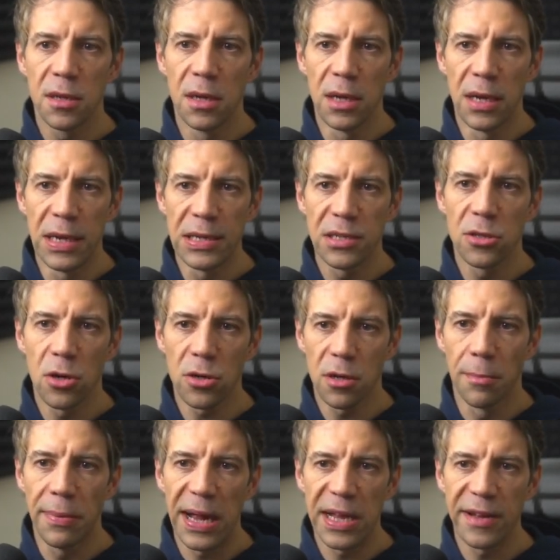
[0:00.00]
It's not
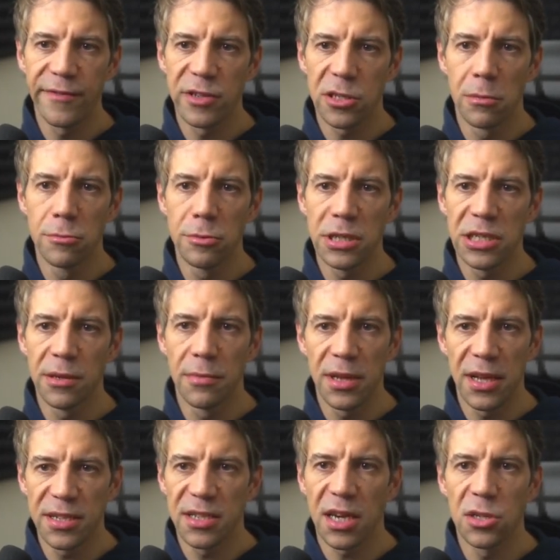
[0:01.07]
compiling for some reason, but
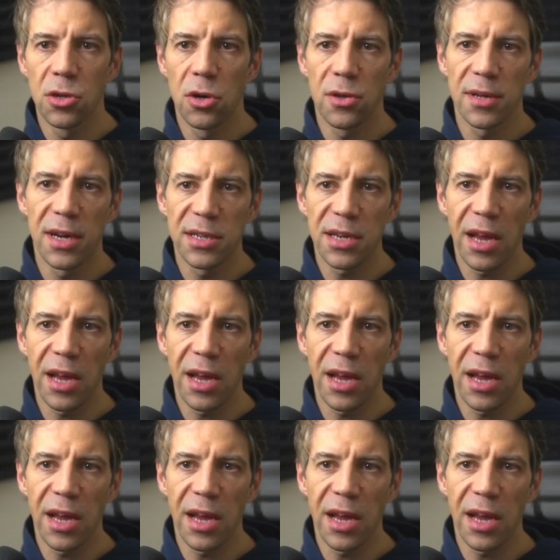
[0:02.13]
let's ignore that.